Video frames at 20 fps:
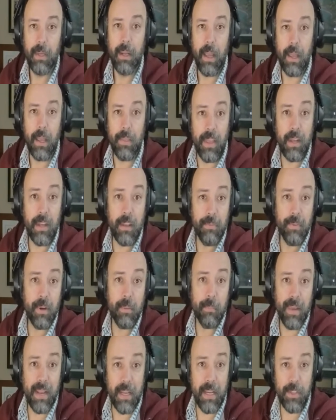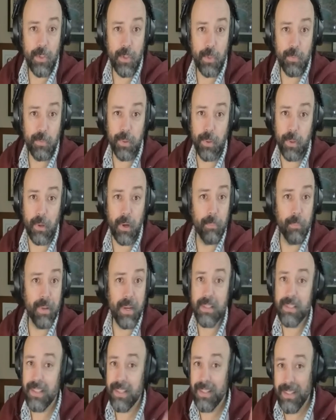and then even a master's program. But
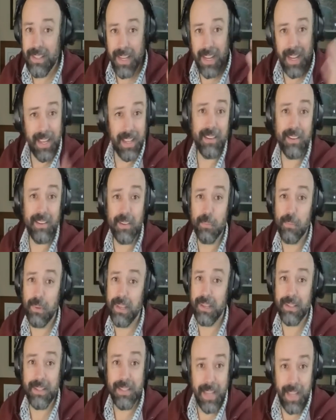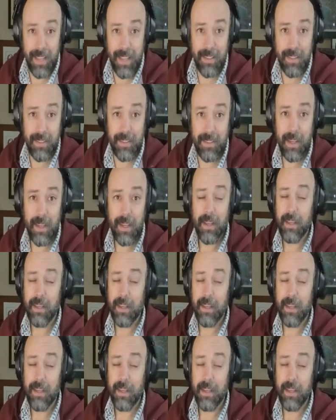it's intended to be intense.